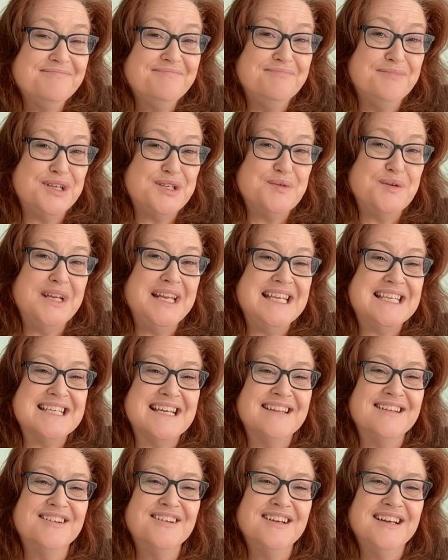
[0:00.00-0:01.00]
between each
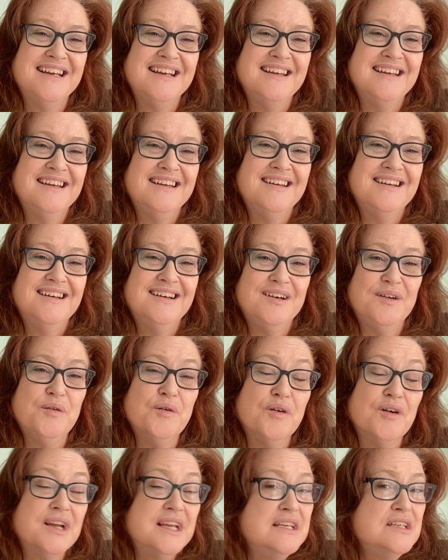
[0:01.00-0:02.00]
other
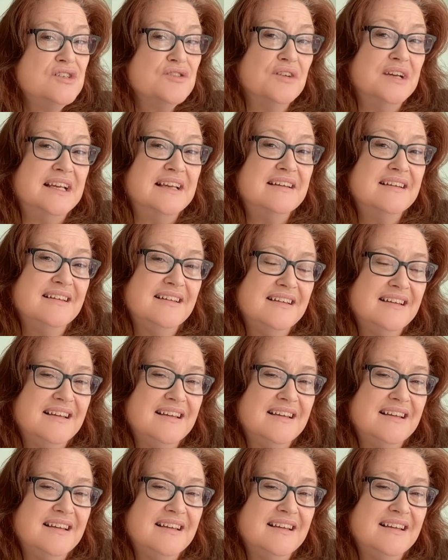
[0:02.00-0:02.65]
or intrigue?